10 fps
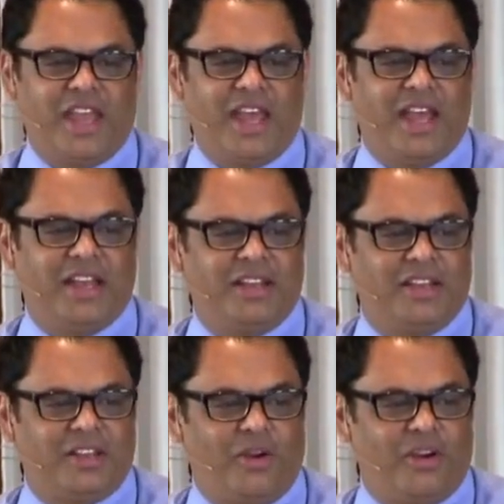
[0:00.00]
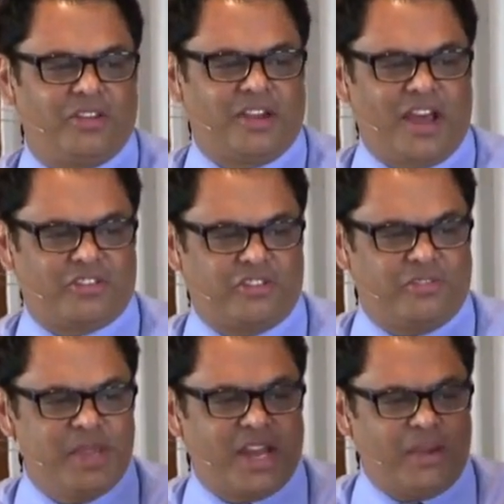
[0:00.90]
and the Lord said, ask
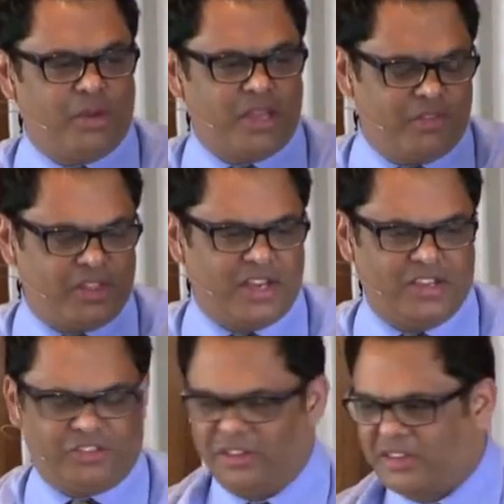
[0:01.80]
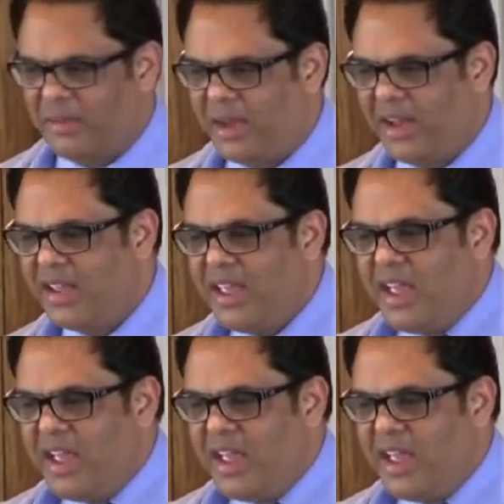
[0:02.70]
of me and I will give you the nations. Amen.